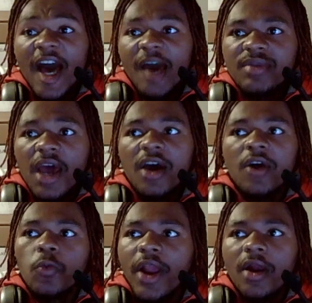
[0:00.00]
not
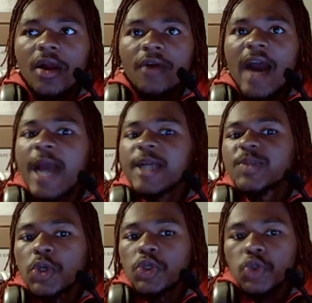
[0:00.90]
aware of higher
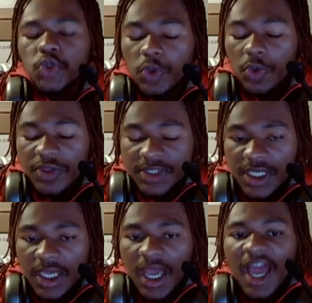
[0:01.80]
spiritual truths,
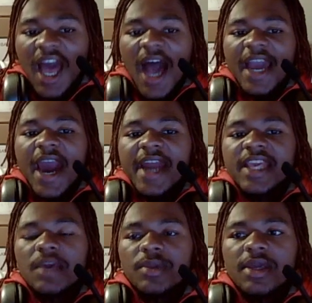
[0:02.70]
I kind of
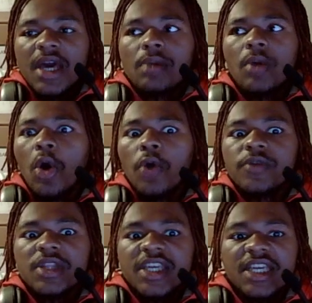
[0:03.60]
could become
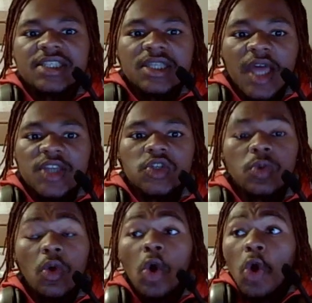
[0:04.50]
overly
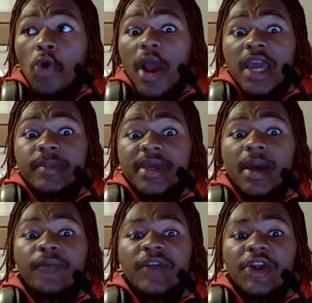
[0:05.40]
intellectual, or I could
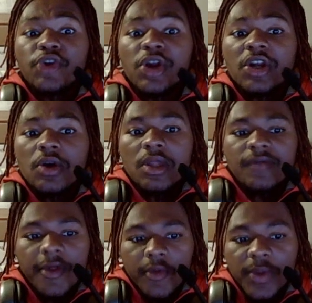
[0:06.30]
become very critical of
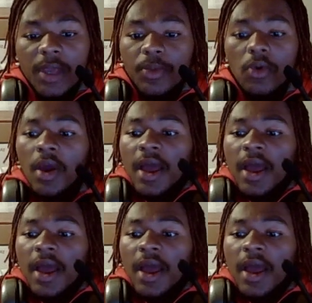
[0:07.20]
other people.